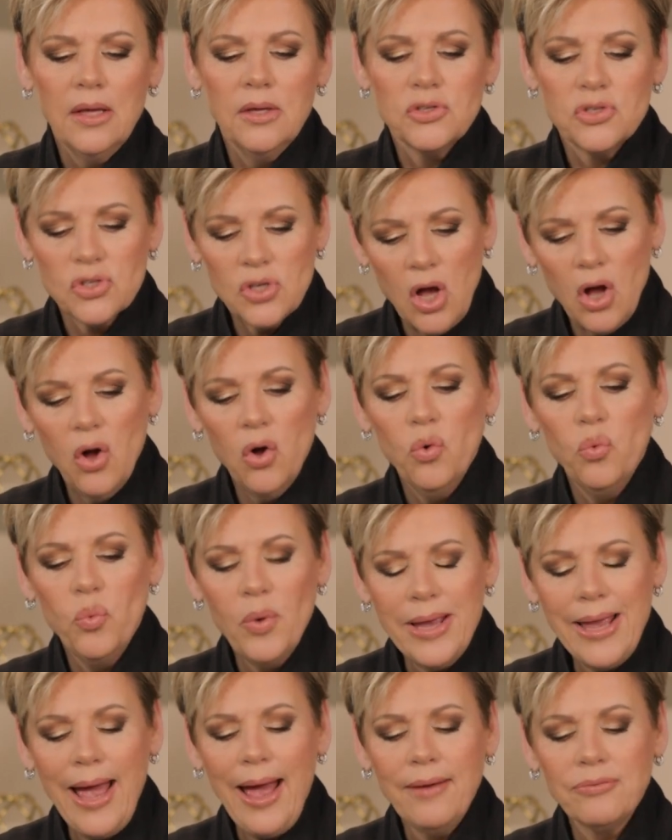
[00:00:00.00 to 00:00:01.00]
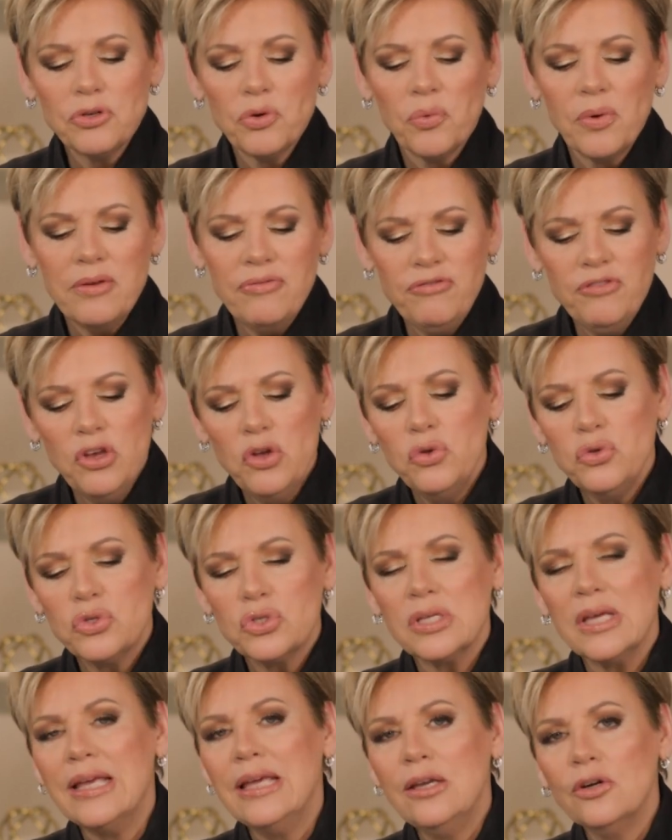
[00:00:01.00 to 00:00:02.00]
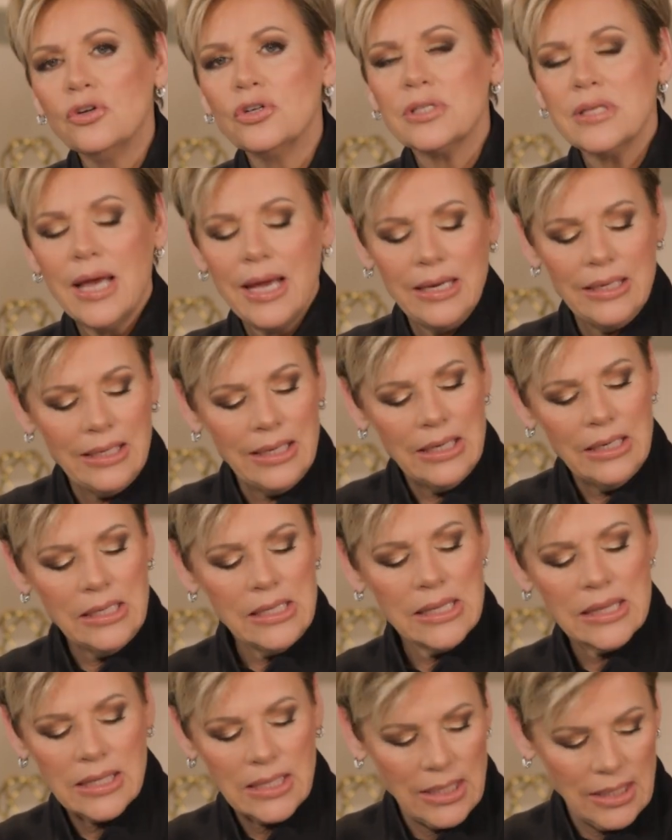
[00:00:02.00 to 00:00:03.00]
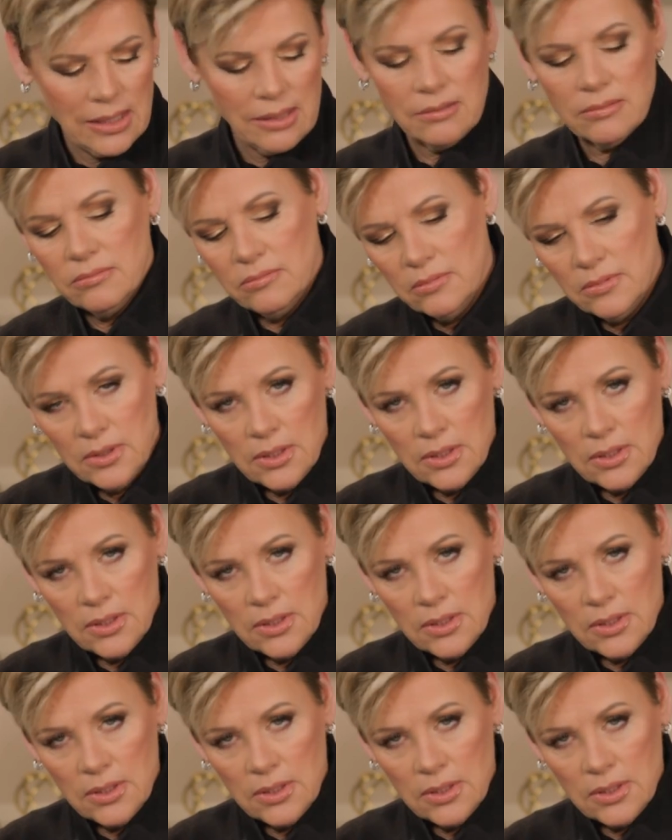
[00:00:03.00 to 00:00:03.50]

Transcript: So we have to refuse to entertain anything